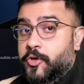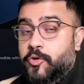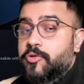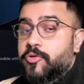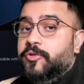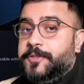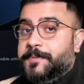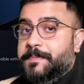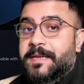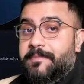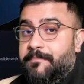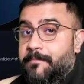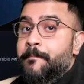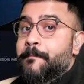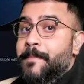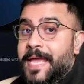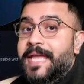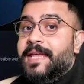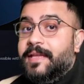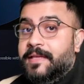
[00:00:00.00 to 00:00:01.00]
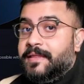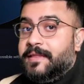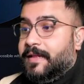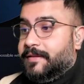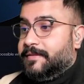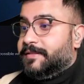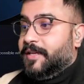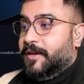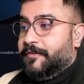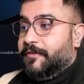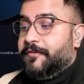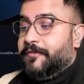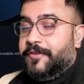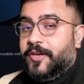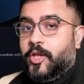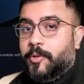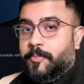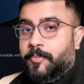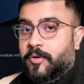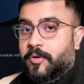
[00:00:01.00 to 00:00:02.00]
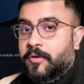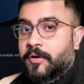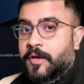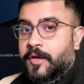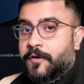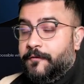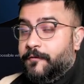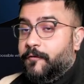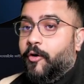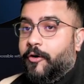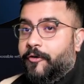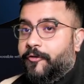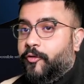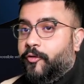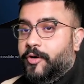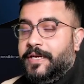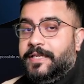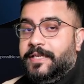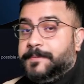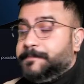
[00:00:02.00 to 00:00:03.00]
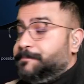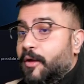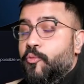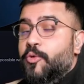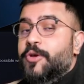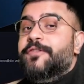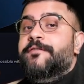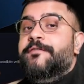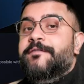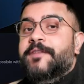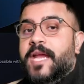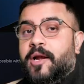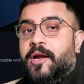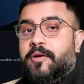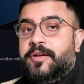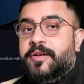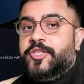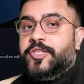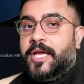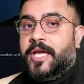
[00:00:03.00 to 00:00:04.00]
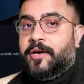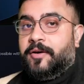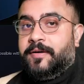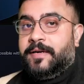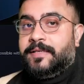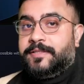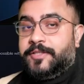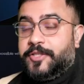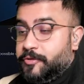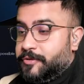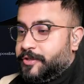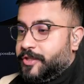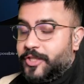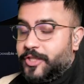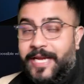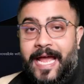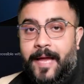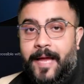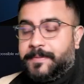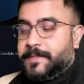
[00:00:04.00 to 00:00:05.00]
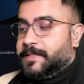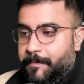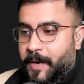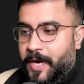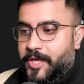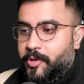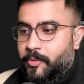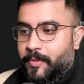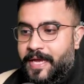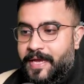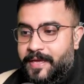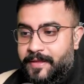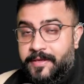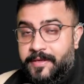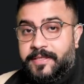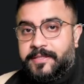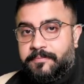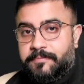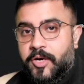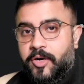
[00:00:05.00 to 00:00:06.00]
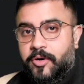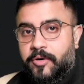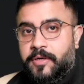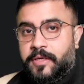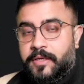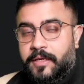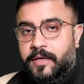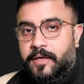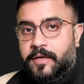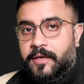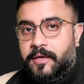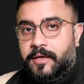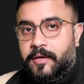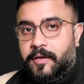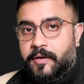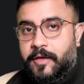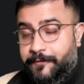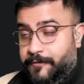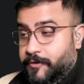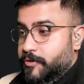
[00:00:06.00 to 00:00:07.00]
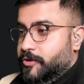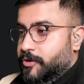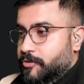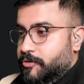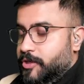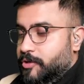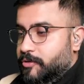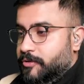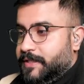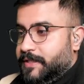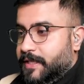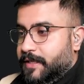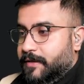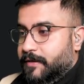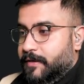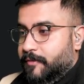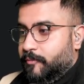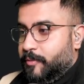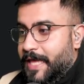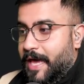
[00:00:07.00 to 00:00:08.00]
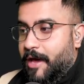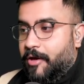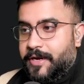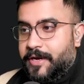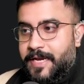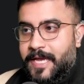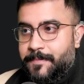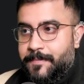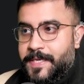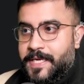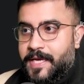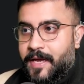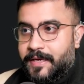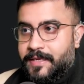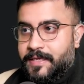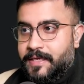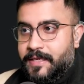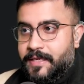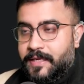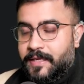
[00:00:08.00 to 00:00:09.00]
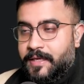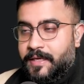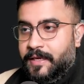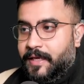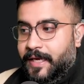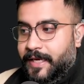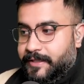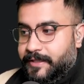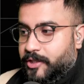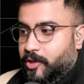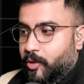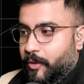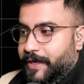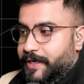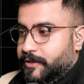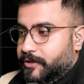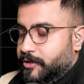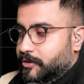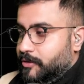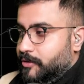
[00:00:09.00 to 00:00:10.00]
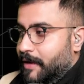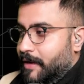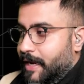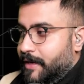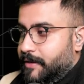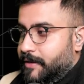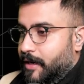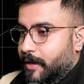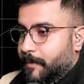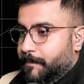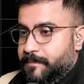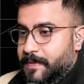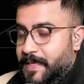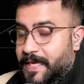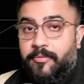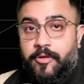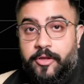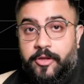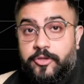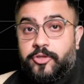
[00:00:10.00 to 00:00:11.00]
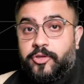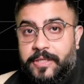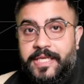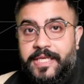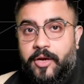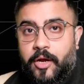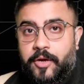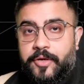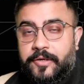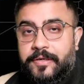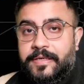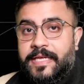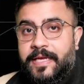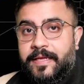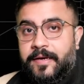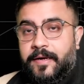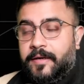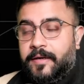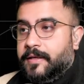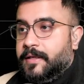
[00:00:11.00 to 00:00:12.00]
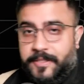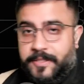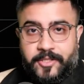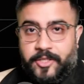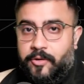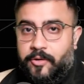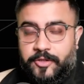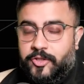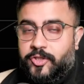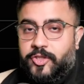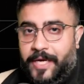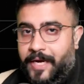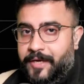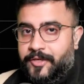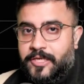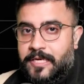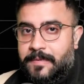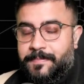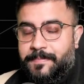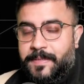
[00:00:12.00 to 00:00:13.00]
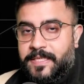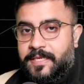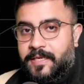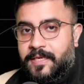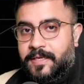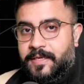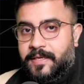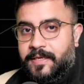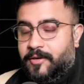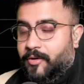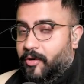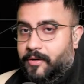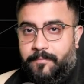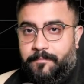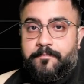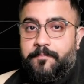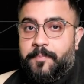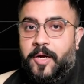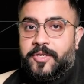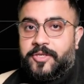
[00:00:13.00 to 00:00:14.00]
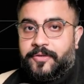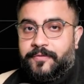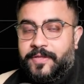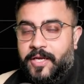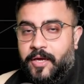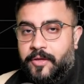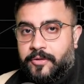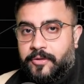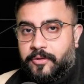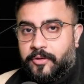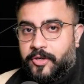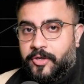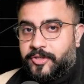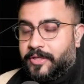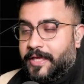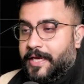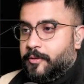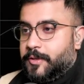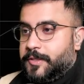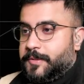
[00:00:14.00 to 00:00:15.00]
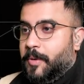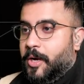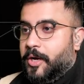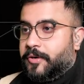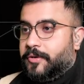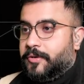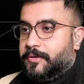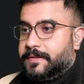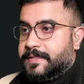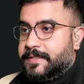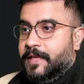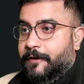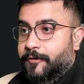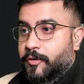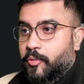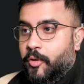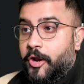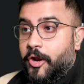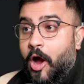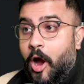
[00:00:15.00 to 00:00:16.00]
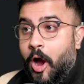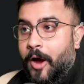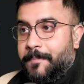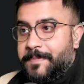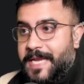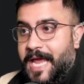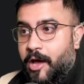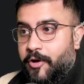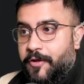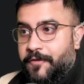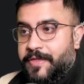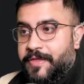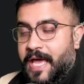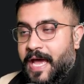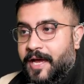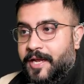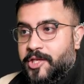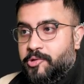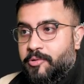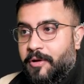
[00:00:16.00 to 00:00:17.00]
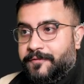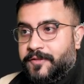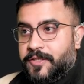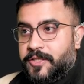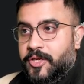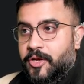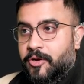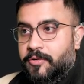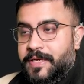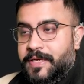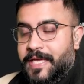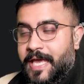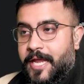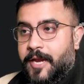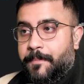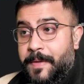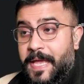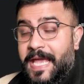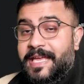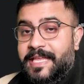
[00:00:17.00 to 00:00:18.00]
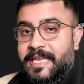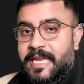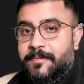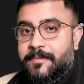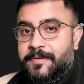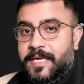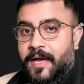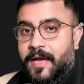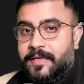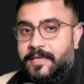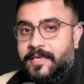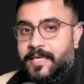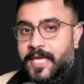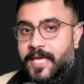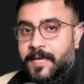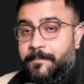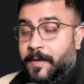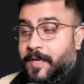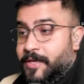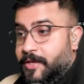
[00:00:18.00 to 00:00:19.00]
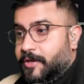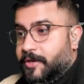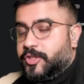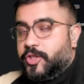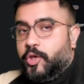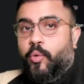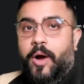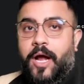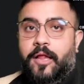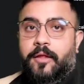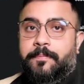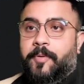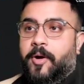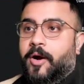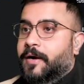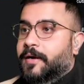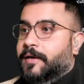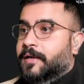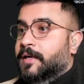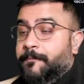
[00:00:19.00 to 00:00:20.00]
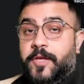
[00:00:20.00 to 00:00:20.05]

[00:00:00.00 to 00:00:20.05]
Google's been making that stuff available for free with very generous usage caps. By the way, in this mode, if you do use it without an API key, it's going to end up being able to train on your data, but so is ChatGPT or a bunch of the other large language models. If you want to opt out of that, you have to go get a paid API key. But here's the wild part.